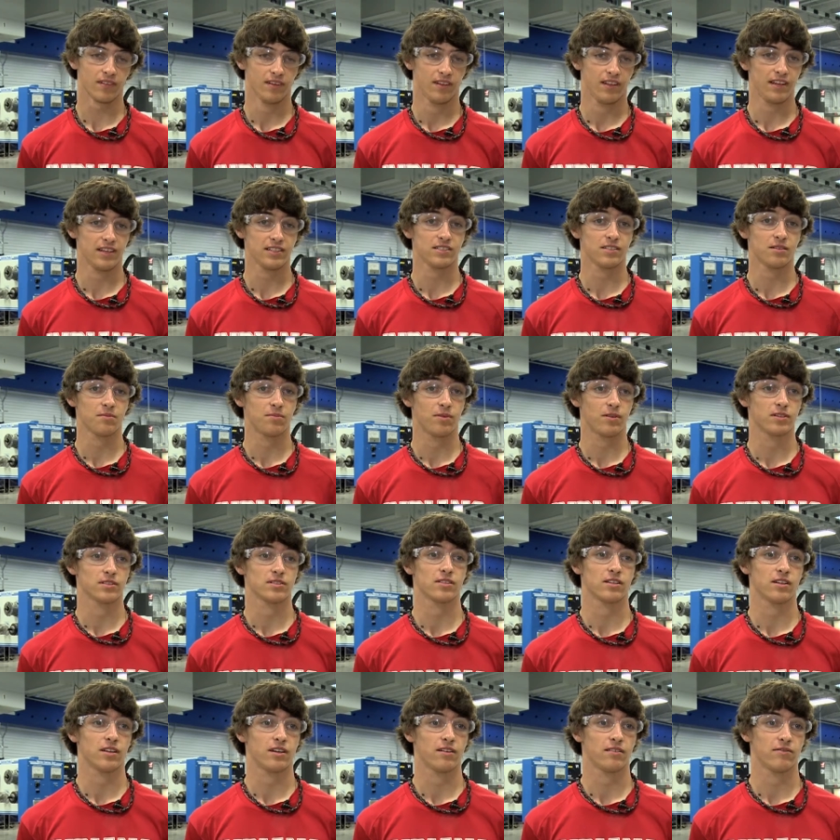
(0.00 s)
Hands on
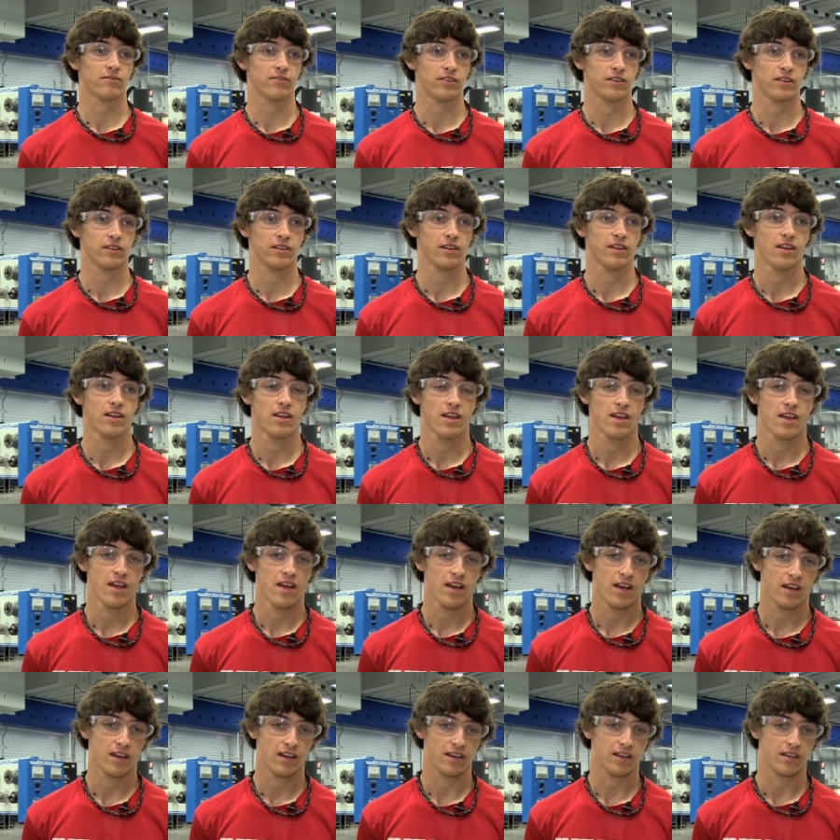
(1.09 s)
part's a lot of fun.
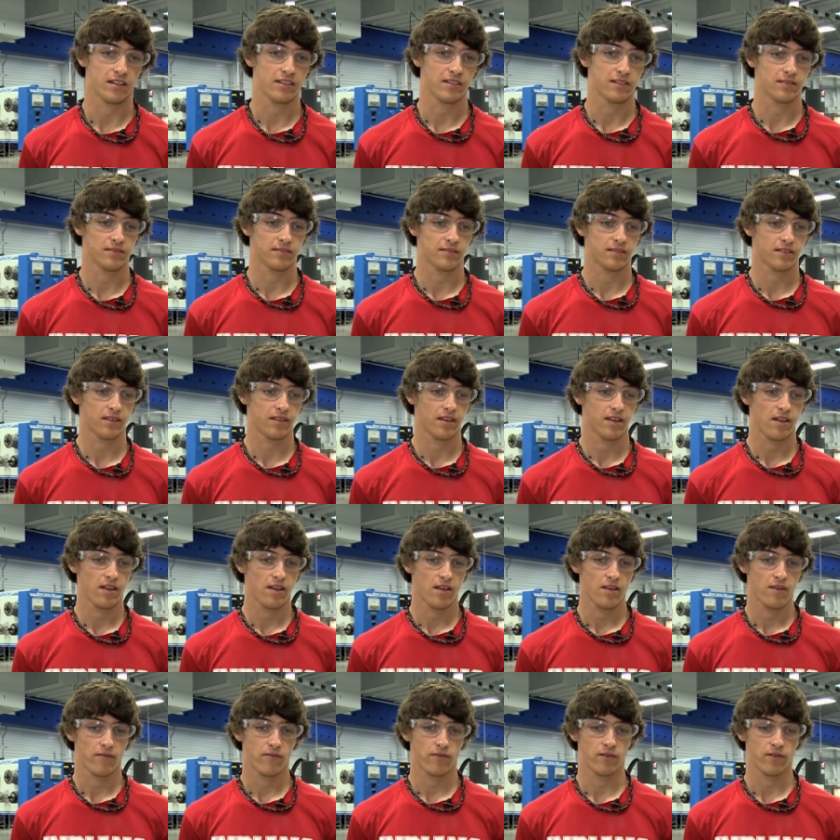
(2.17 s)
Uh,
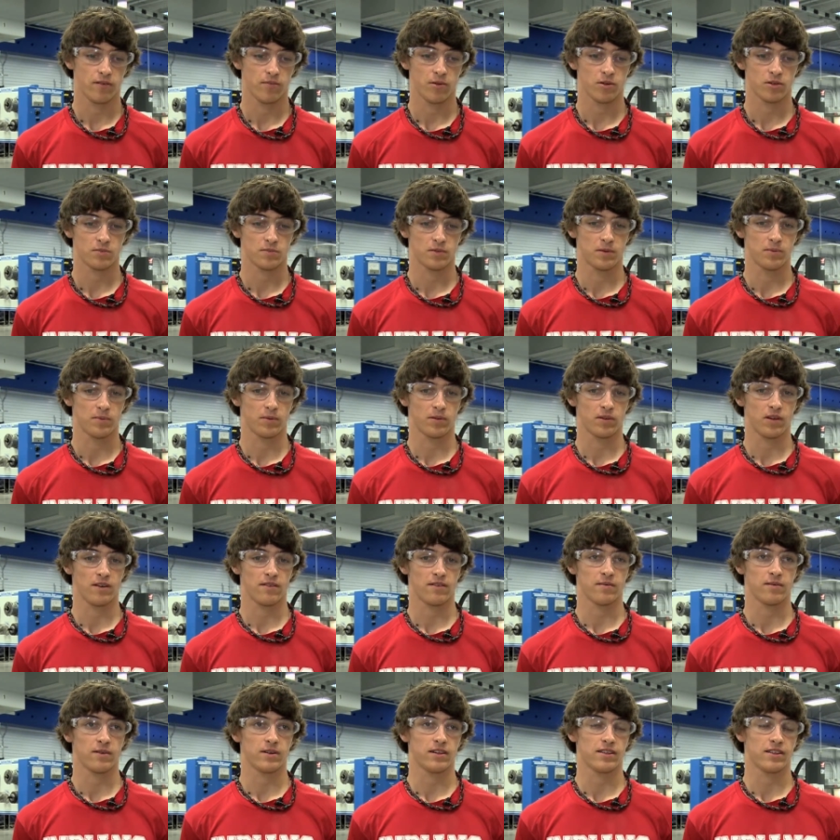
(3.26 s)
for most people,
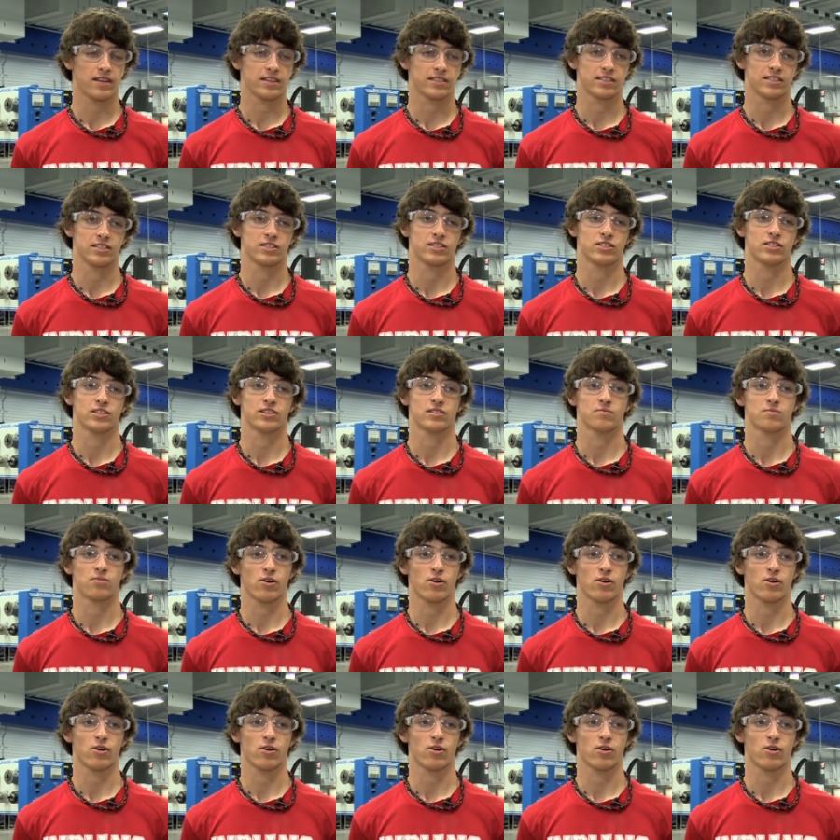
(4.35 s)
everybody thinks it's just